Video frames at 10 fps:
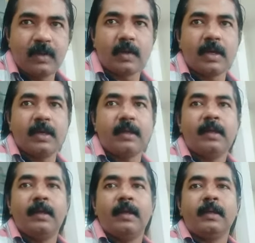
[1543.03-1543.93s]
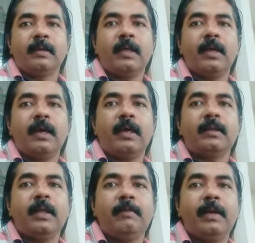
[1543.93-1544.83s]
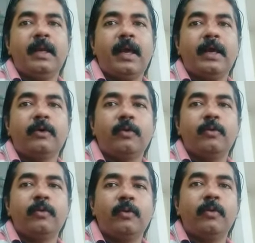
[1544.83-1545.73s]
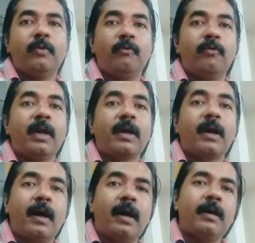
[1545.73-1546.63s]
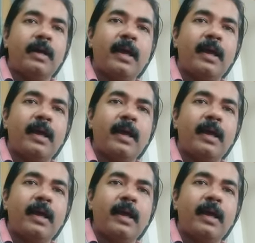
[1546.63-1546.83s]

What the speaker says: Okay, they may like to work hard.